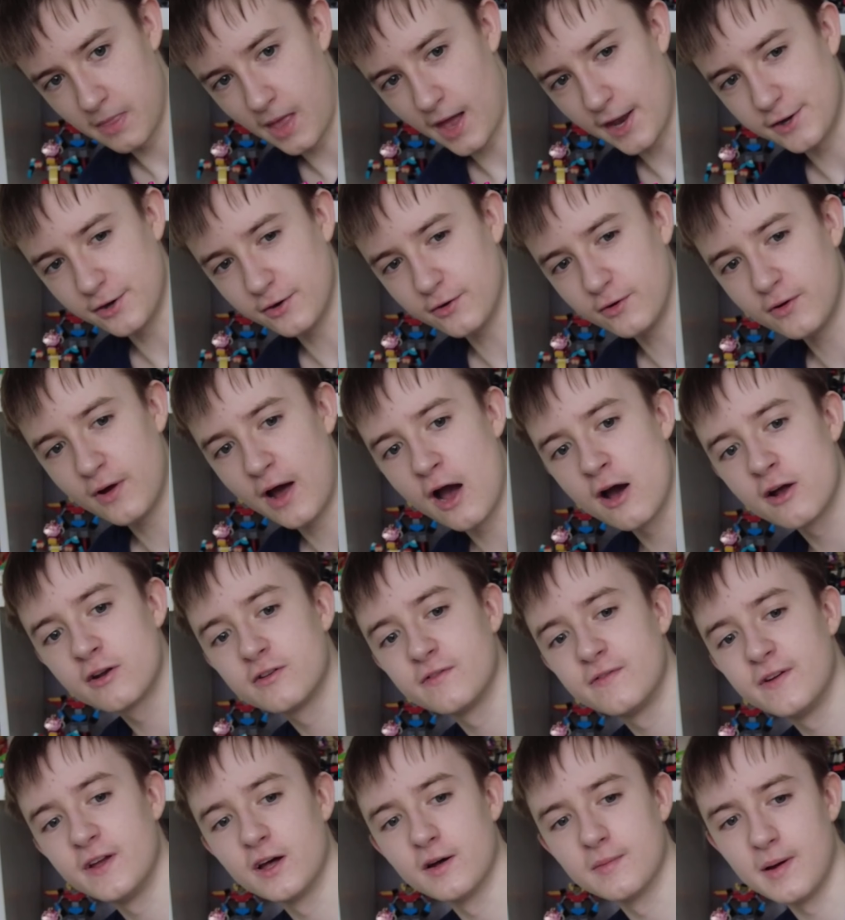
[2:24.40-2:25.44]
I don't know how
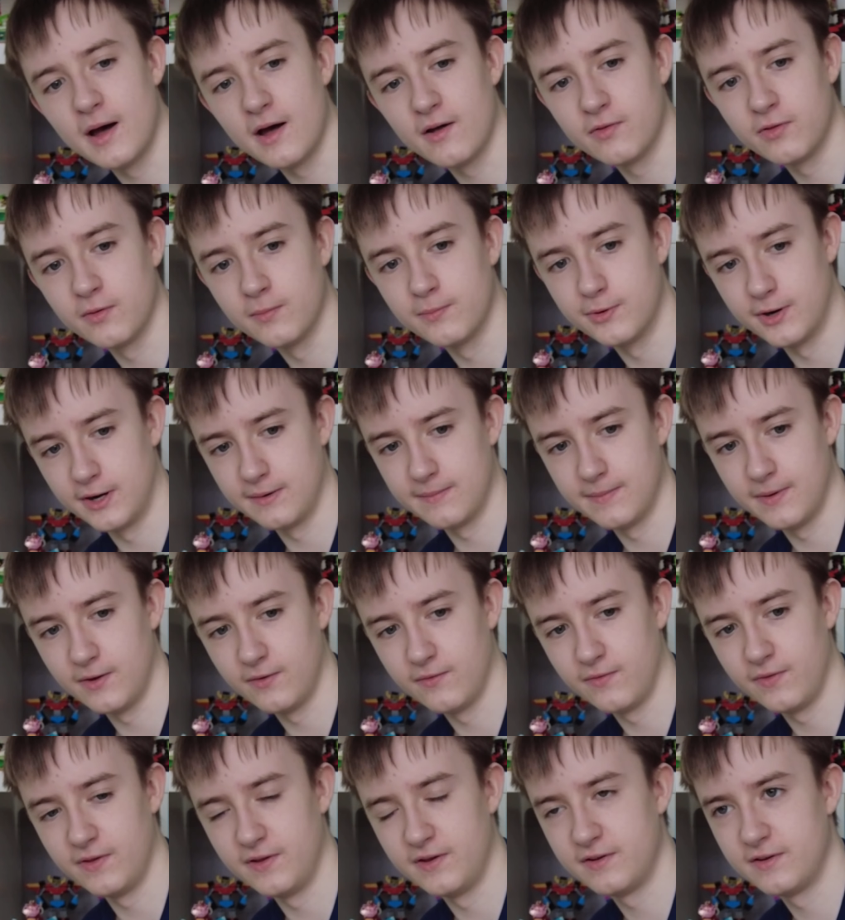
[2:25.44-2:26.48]
to feel about the brick
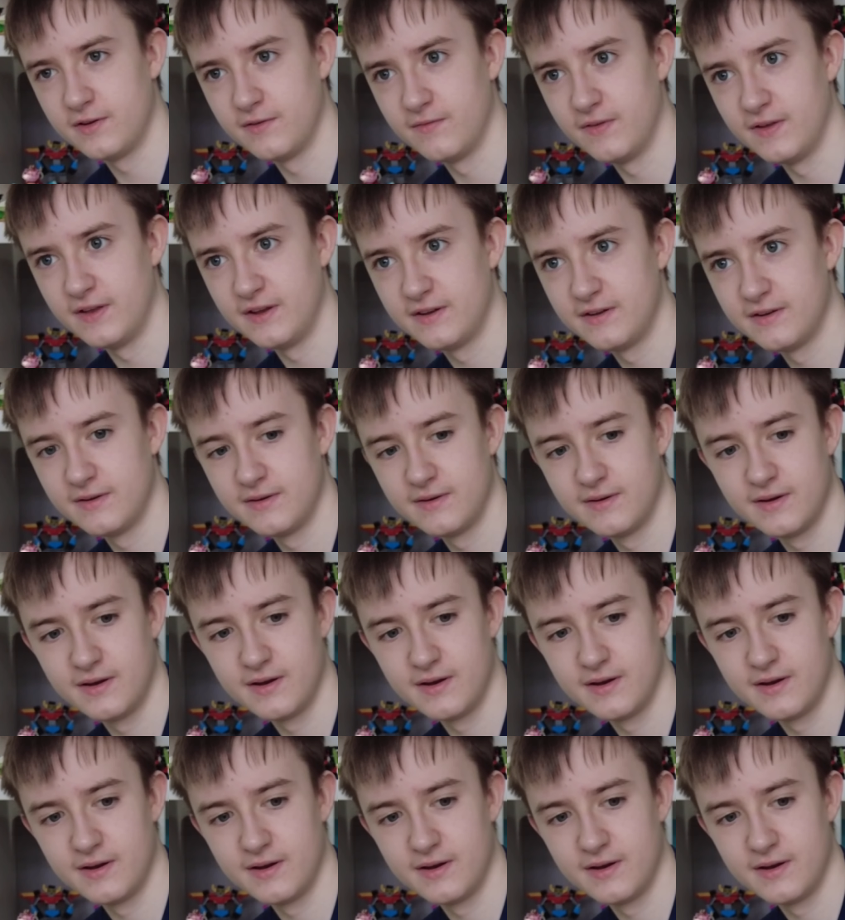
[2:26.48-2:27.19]
builtness of this.